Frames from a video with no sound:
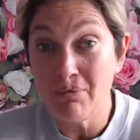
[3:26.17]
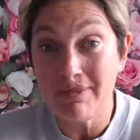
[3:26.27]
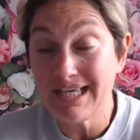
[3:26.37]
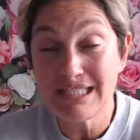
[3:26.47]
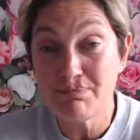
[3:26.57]

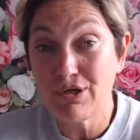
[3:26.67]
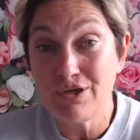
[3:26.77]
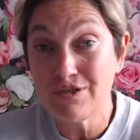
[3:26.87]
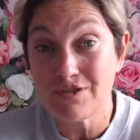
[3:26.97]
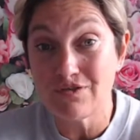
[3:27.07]
This
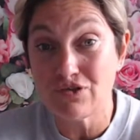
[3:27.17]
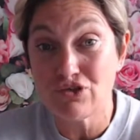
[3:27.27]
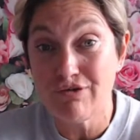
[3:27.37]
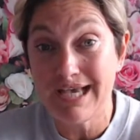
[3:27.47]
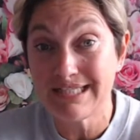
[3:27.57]
person's
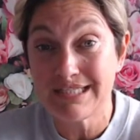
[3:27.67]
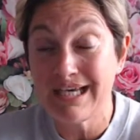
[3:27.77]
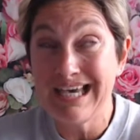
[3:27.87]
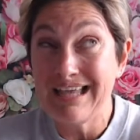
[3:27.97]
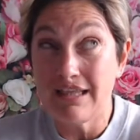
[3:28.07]
stressed,
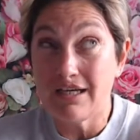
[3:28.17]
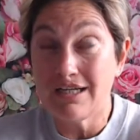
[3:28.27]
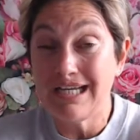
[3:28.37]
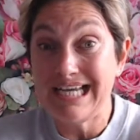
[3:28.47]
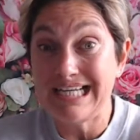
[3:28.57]
they're going
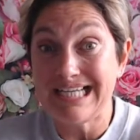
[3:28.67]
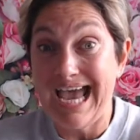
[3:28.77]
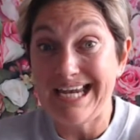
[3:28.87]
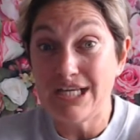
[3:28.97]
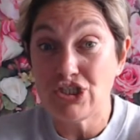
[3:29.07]
to need
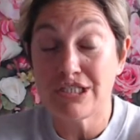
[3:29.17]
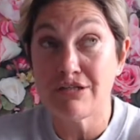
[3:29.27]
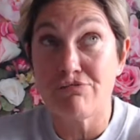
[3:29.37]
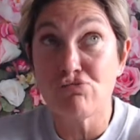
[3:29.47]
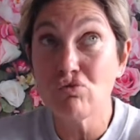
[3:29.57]
energy to
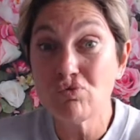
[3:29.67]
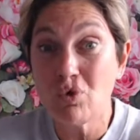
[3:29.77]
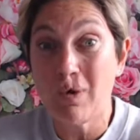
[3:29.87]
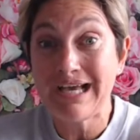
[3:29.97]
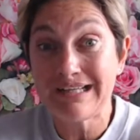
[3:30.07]
run
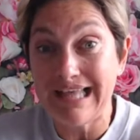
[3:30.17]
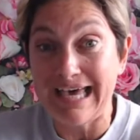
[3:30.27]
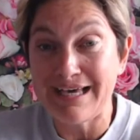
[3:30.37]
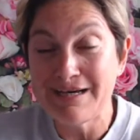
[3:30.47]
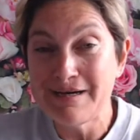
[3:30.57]
quickly.
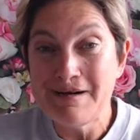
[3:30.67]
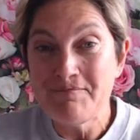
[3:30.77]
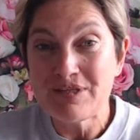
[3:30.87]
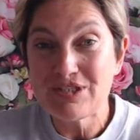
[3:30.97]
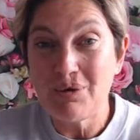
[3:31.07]

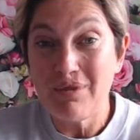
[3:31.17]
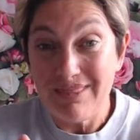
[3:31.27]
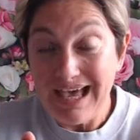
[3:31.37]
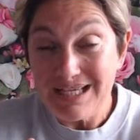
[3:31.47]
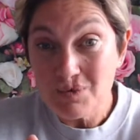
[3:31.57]
So
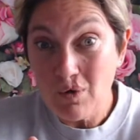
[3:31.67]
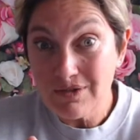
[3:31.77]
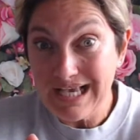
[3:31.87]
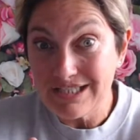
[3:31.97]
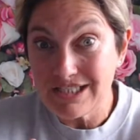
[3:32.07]
that's what's
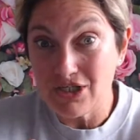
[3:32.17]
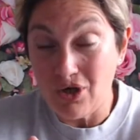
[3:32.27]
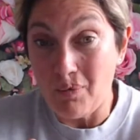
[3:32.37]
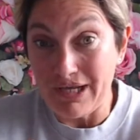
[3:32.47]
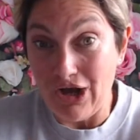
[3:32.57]
actually
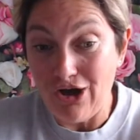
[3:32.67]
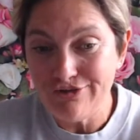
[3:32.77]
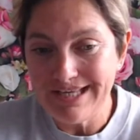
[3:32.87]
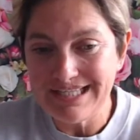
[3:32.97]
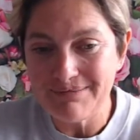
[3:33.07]
going on
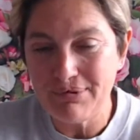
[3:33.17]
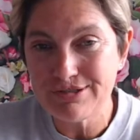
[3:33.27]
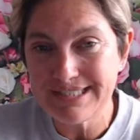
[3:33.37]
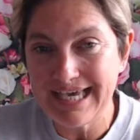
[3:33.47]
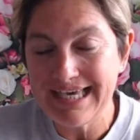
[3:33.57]
in your
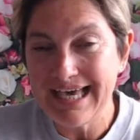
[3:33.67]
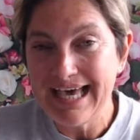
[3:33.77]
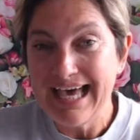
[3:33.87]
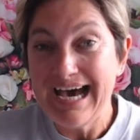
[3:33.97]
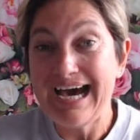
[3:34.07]
body.
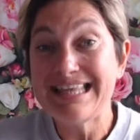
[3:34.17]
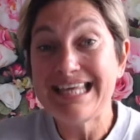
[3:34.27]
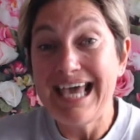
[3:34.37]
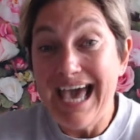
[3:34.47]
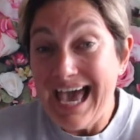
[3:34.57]
And
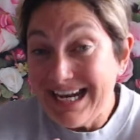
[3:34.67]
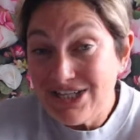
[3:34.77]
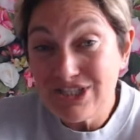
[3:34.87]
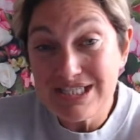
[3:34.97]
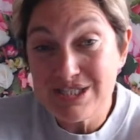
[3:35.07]
the
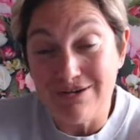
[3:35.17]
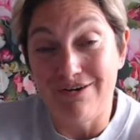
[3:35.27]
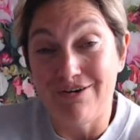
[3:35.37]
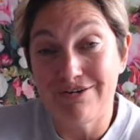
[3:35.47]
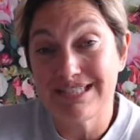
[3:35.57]
energy
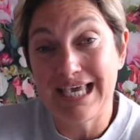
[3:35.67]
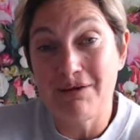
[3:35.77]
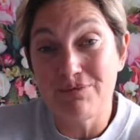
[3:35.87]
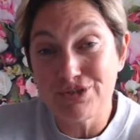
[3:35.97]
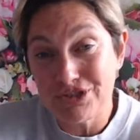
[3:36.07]
source it
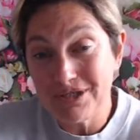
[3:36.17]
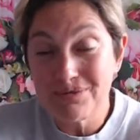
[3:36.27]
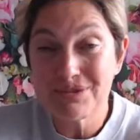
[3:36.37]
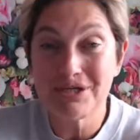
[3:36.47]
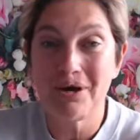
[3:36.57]
will
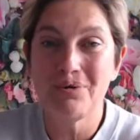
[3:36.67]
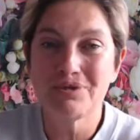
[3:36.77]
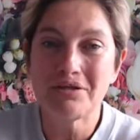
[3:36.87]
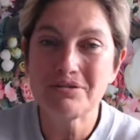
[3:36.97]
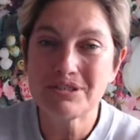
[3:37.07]
choose to hold
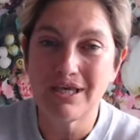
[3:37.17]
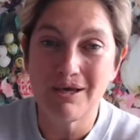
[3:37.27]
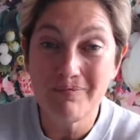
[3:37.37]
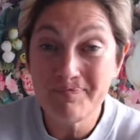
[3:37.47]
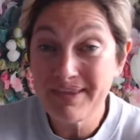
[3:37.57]
on
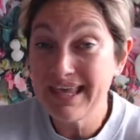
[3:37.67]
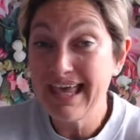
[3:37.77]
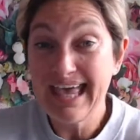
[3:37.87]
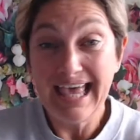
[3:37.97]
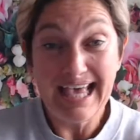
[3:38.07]
to
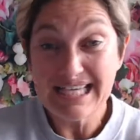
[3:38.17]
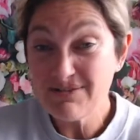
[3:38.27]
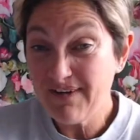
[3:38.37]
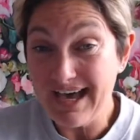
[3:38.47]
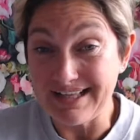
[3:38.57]
is
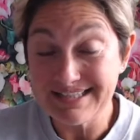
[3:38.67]
fat.